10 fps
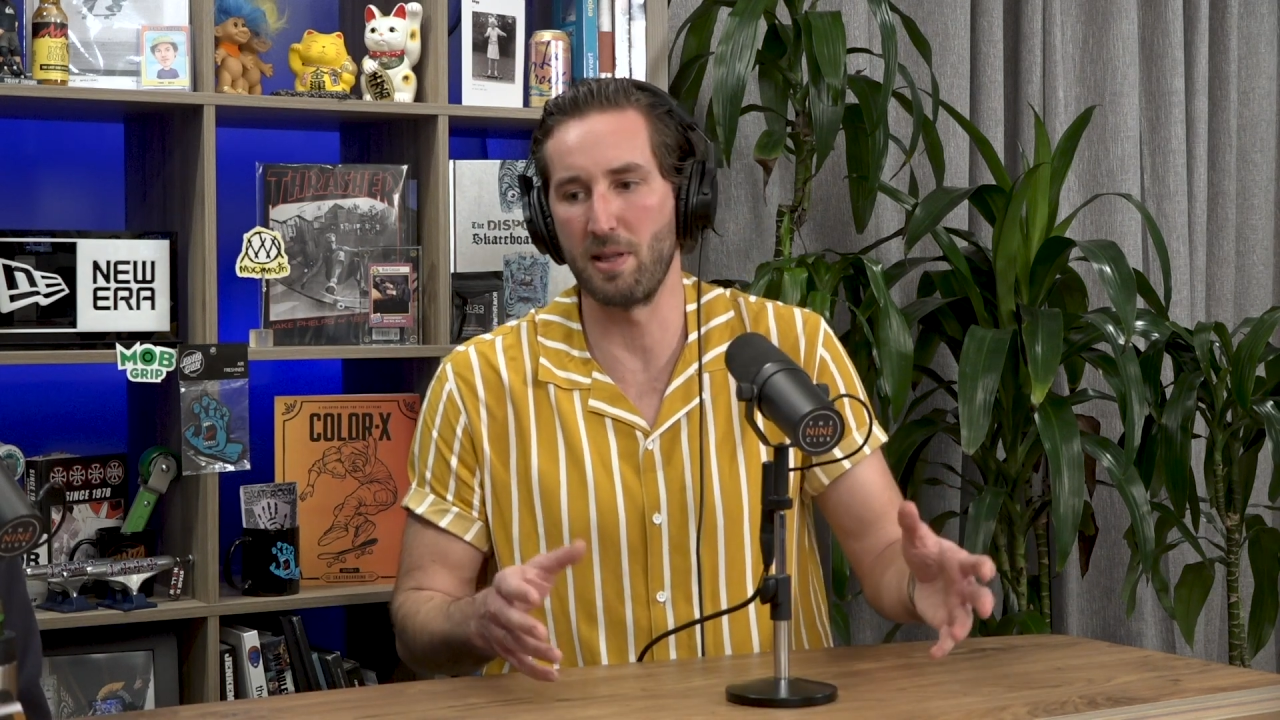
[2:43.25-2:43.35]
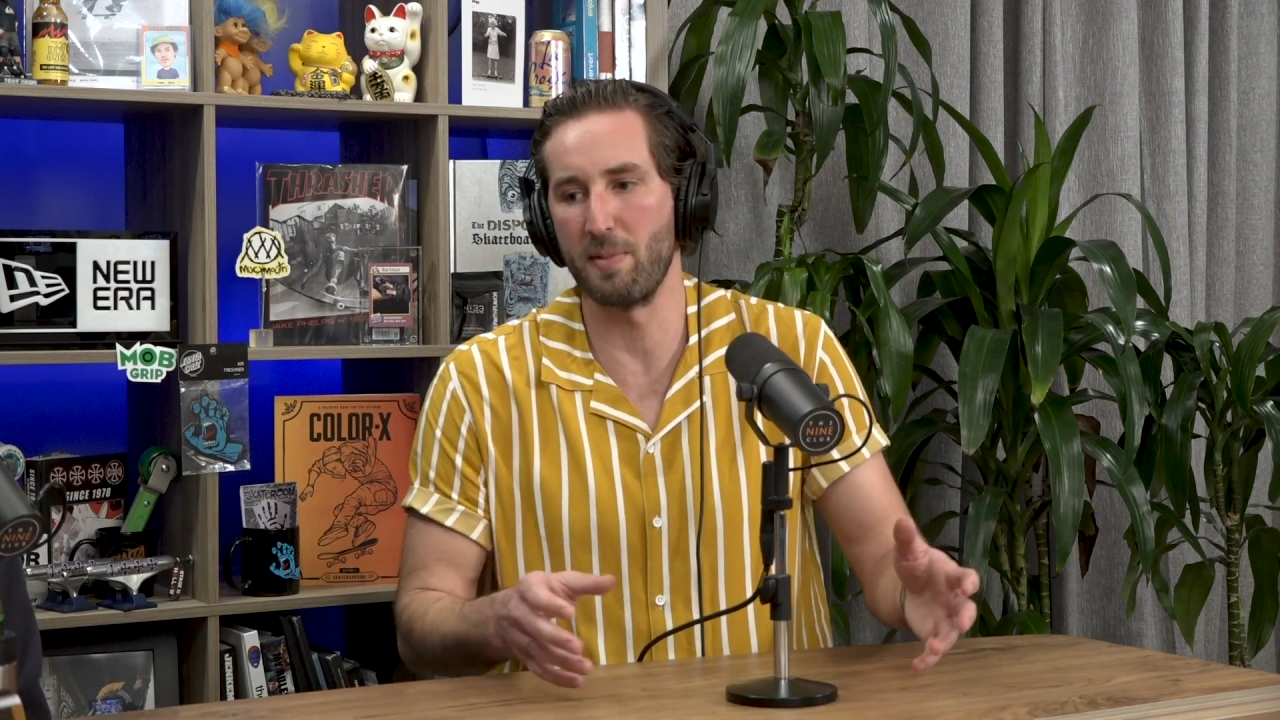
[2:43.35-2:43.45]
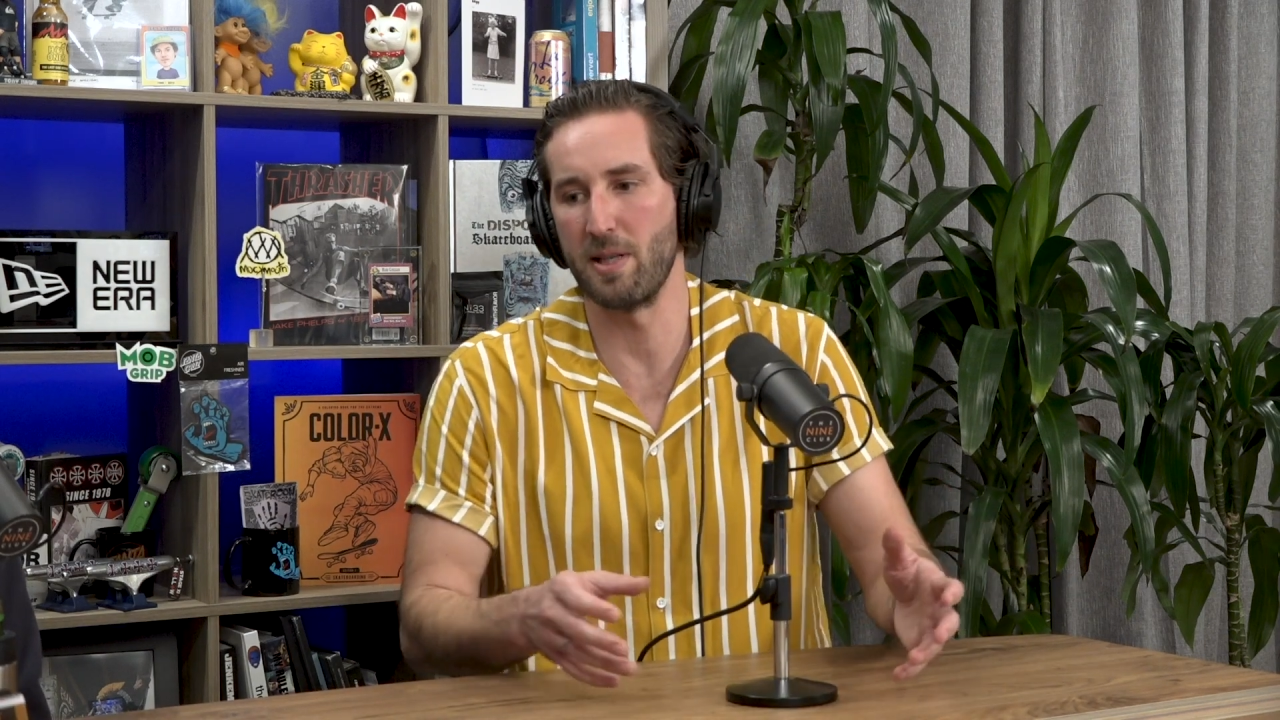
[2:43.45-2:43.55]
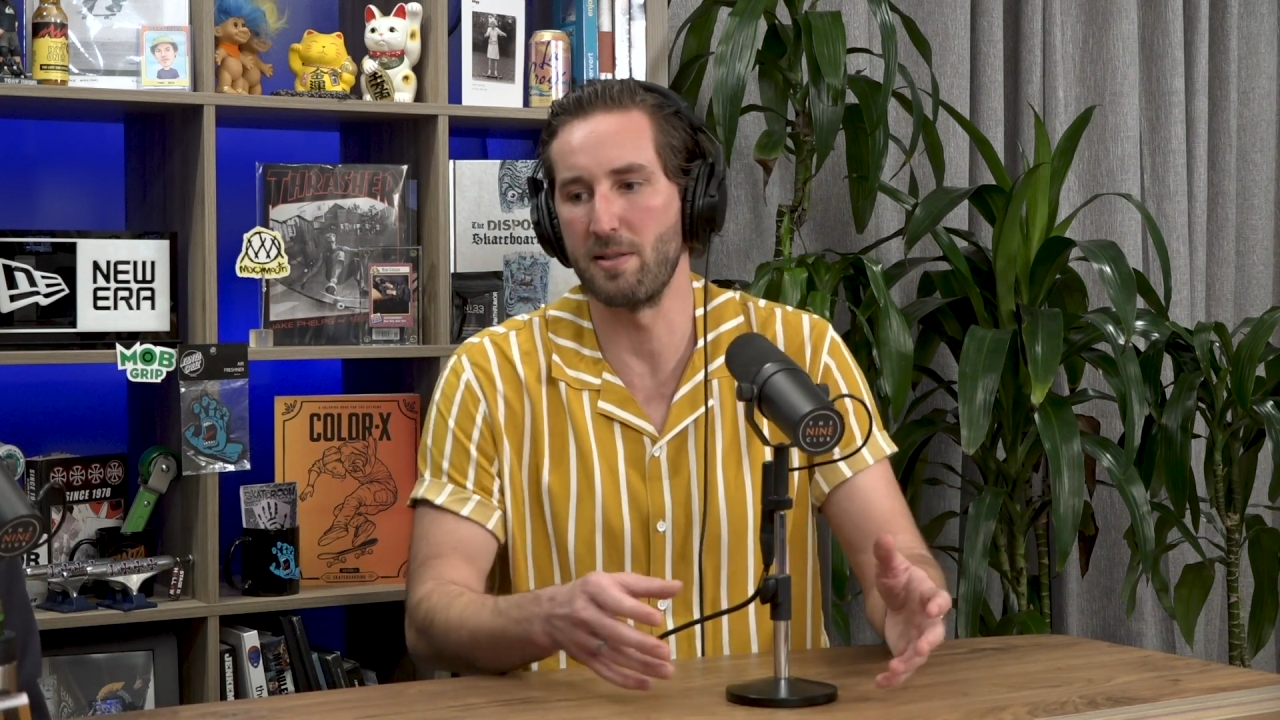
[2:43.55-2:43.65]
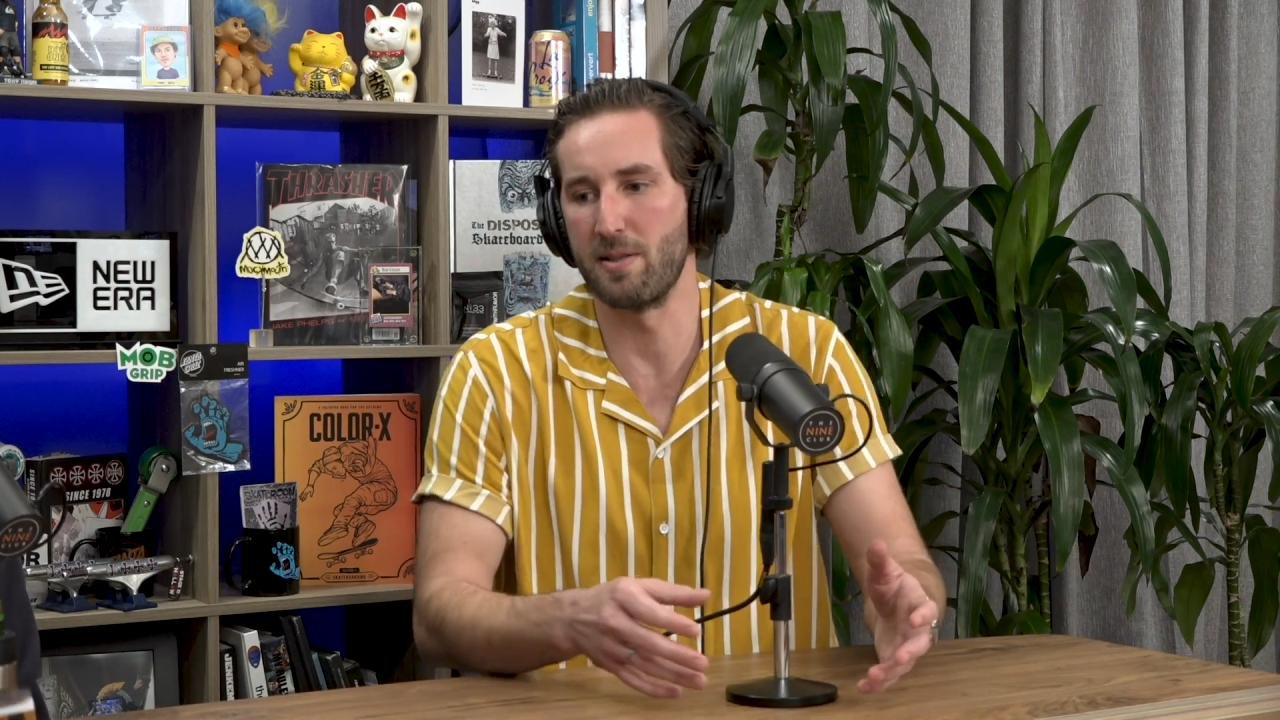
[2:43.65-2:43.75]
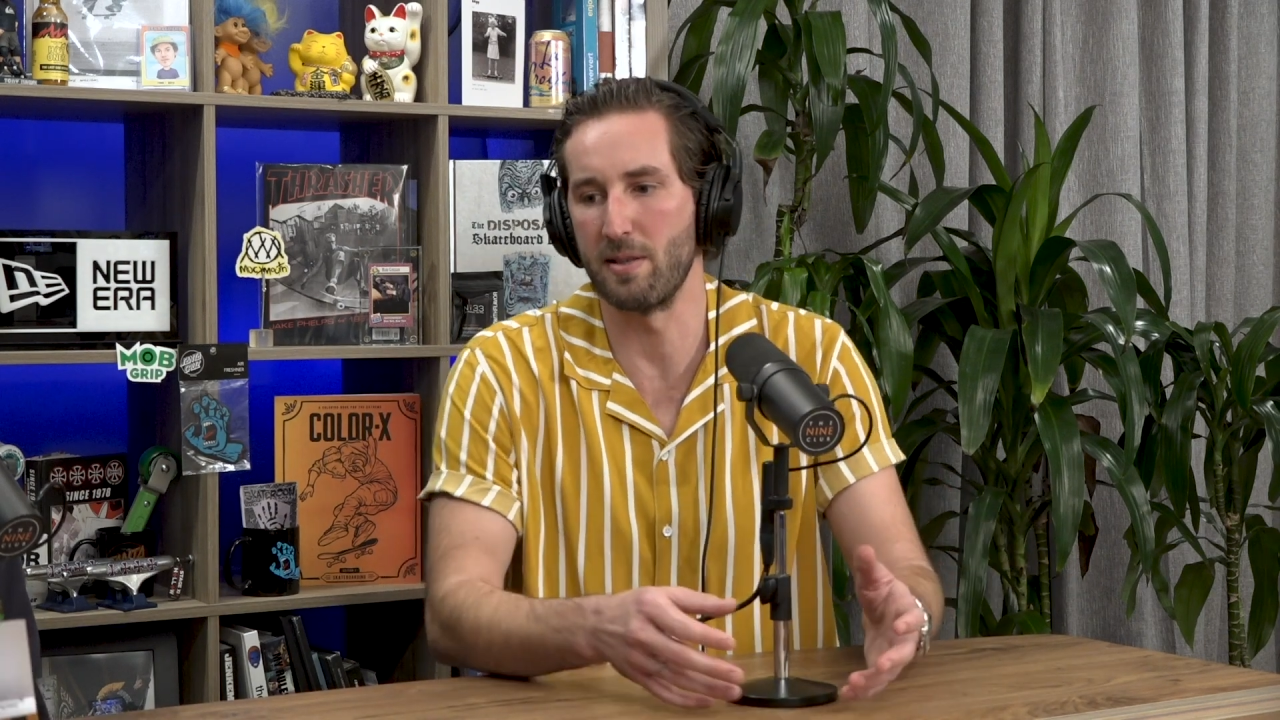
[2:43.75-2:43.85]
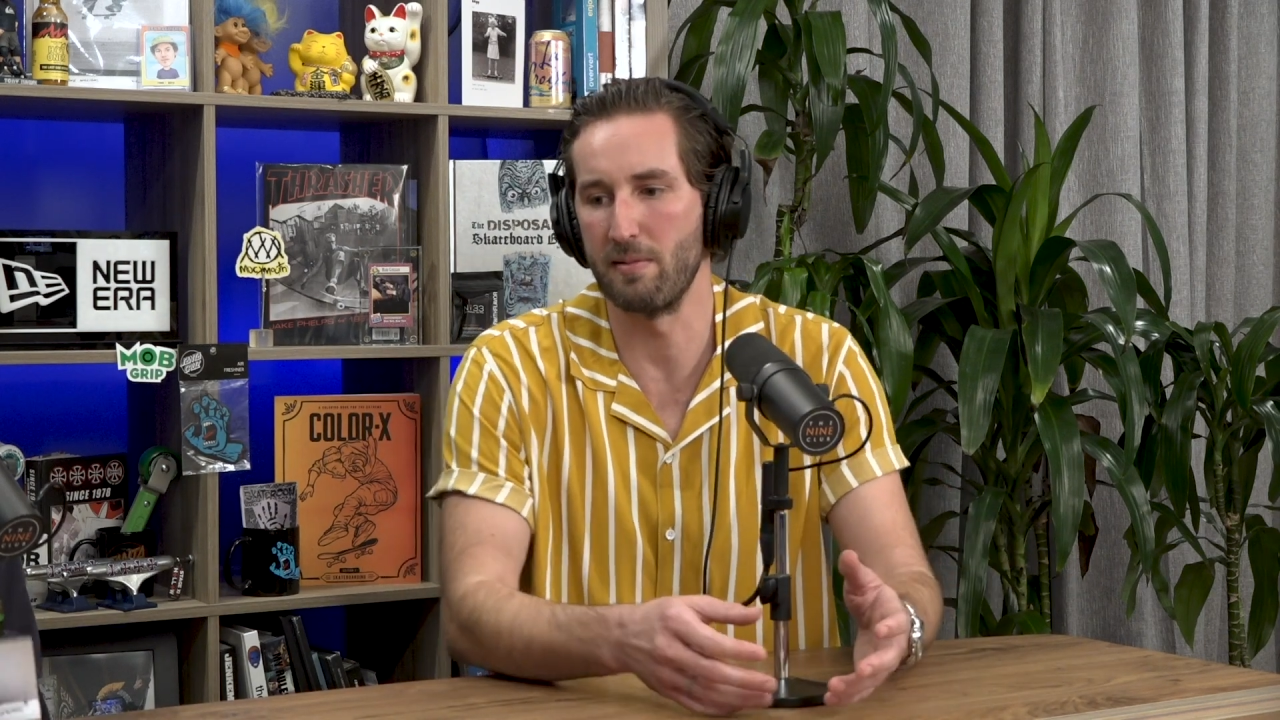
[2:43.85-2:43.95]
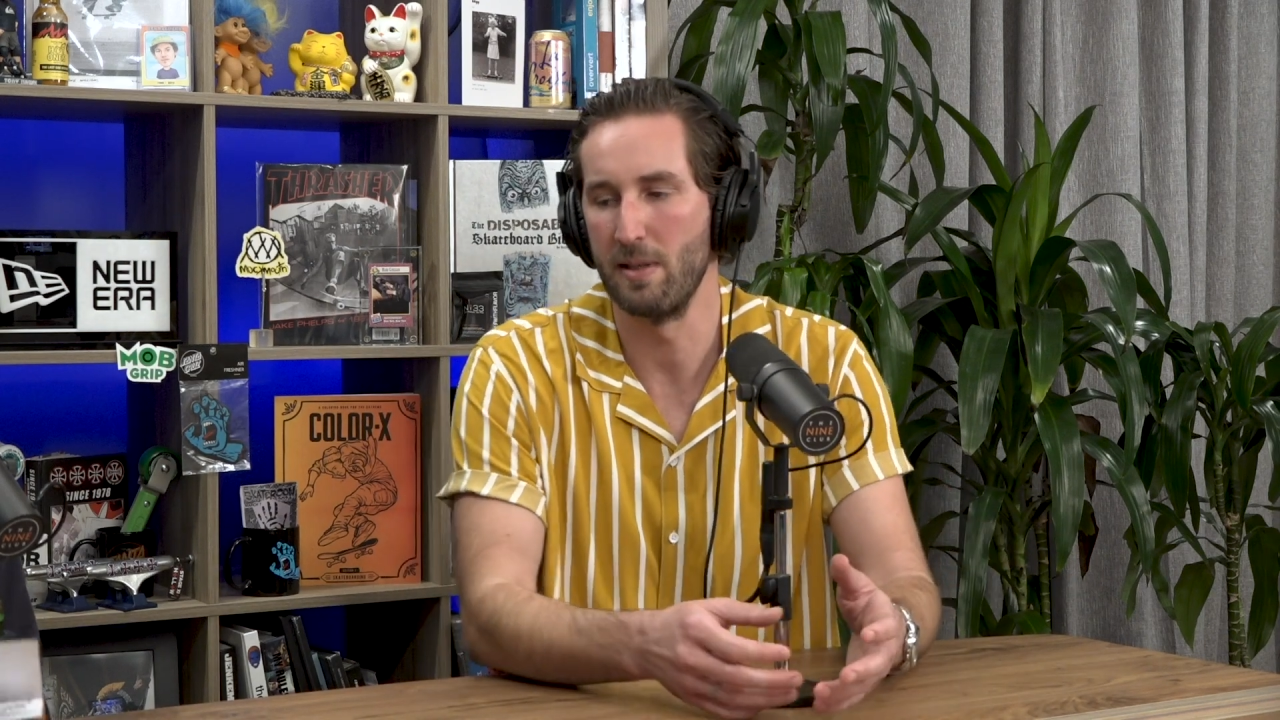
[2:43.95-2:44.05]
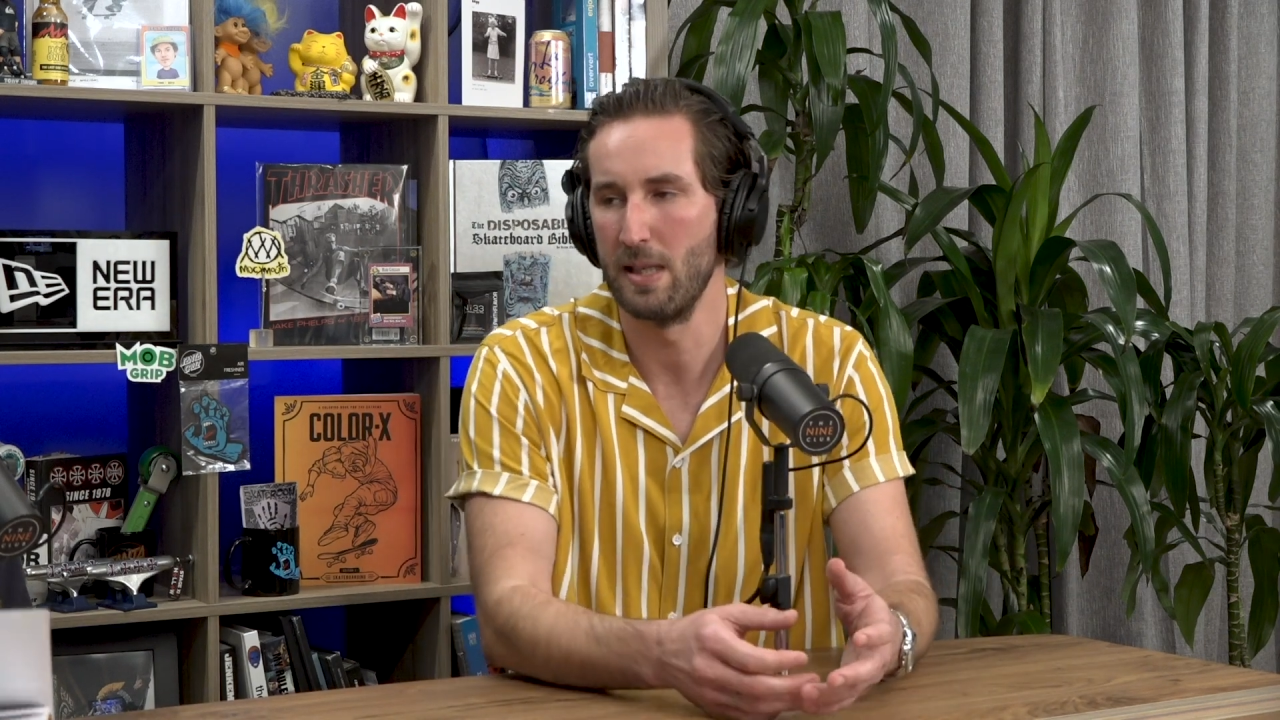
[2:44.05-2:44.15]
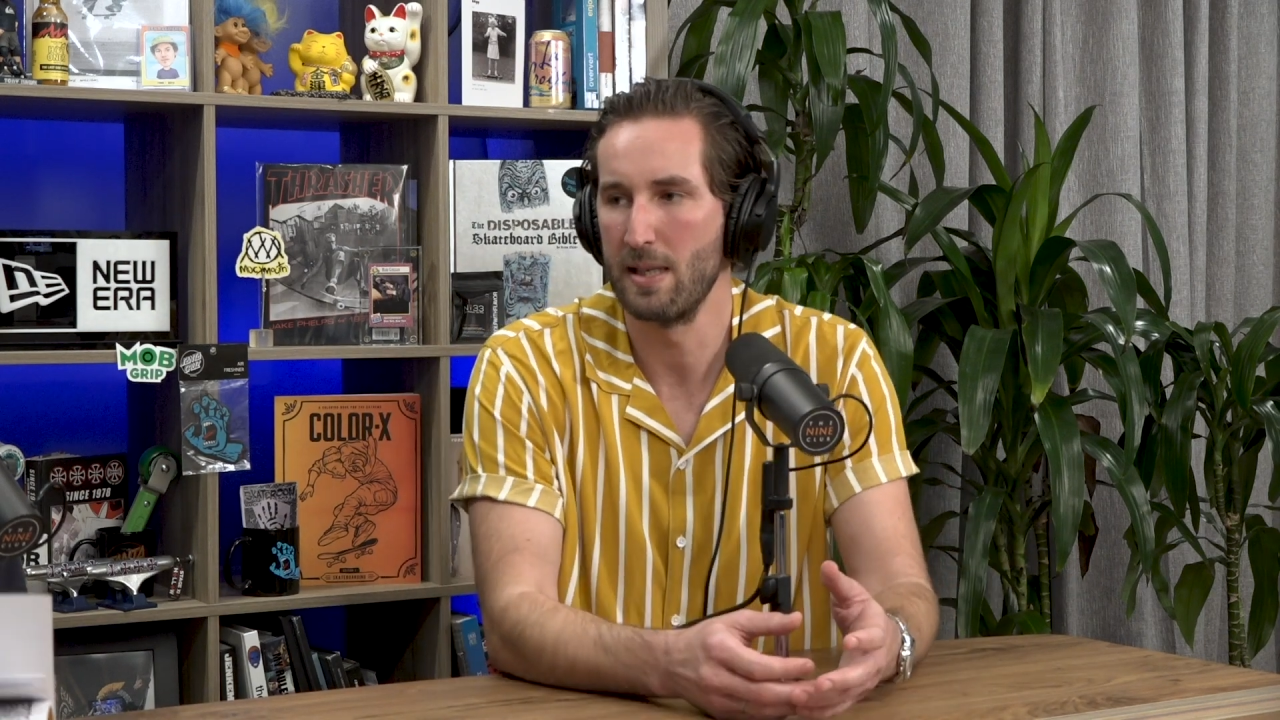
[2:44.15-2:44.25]
limited
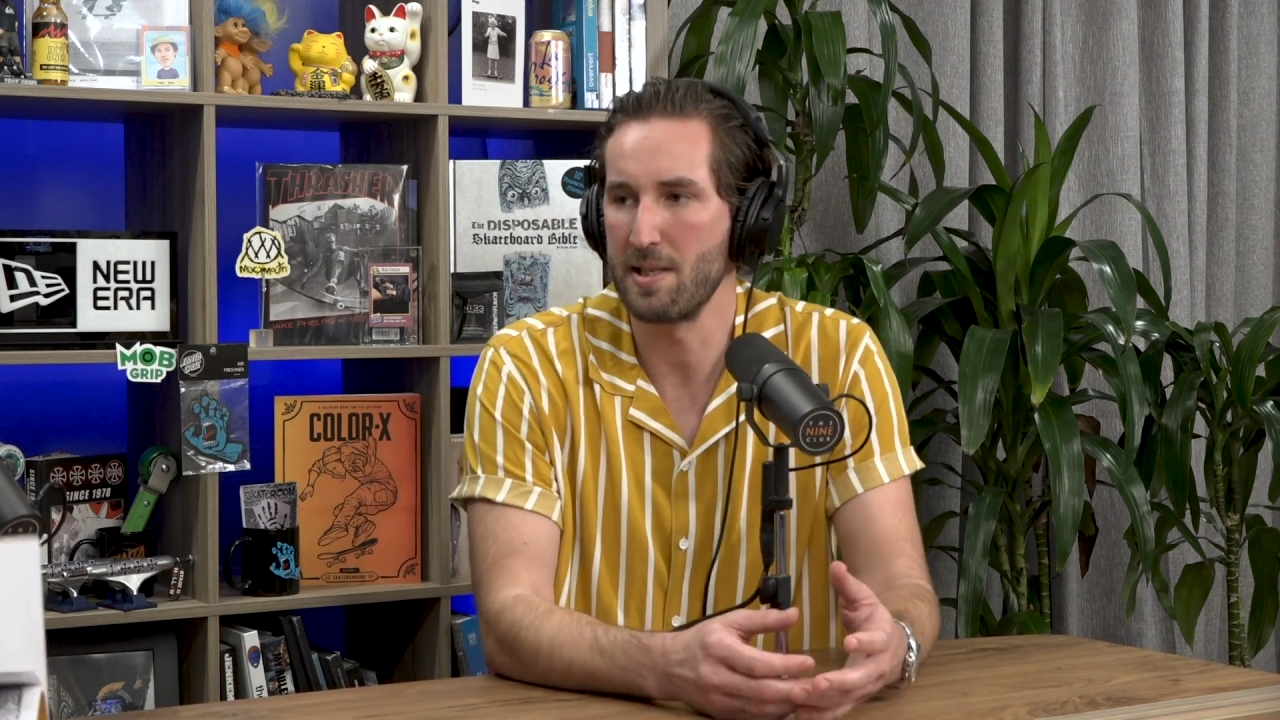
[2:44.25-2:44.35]
to